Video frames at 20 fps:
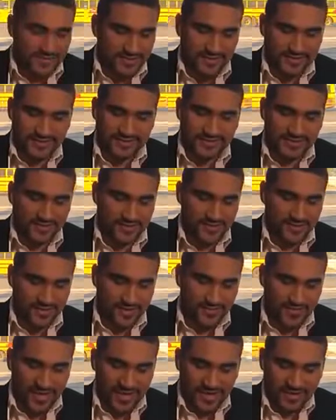yes.
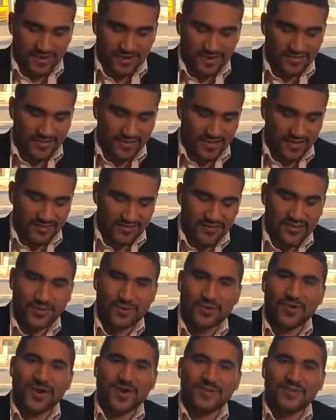No, man. I think if you
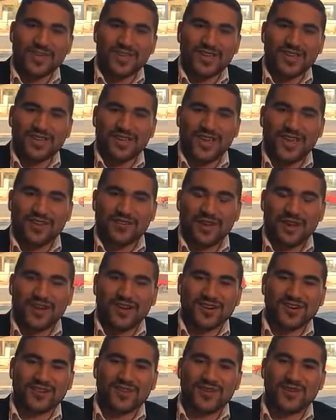don't want to be like
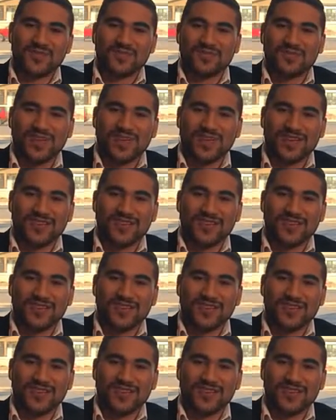Grant Cardone,